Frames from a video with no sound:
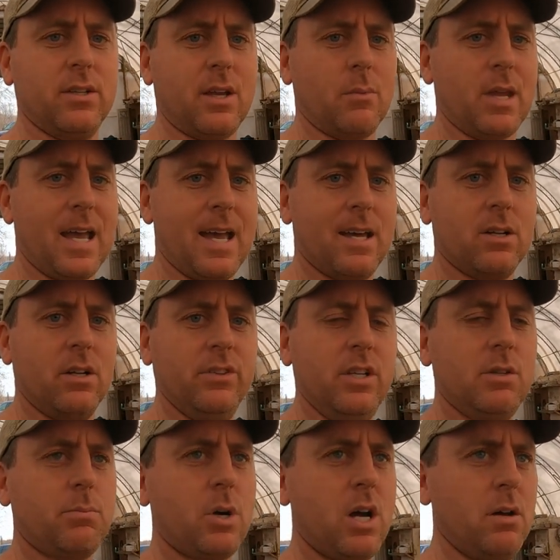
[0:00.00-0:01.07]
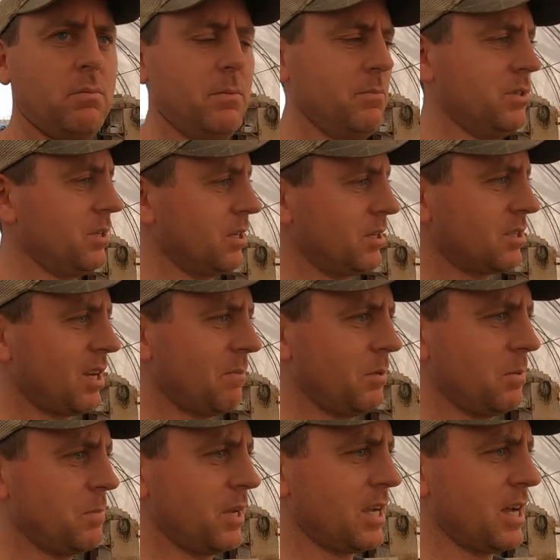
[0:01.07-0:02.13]
that we had all these problems
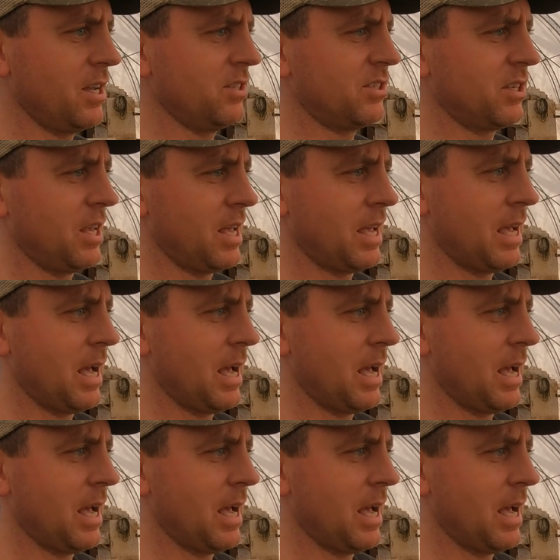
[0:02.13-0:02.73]
simply because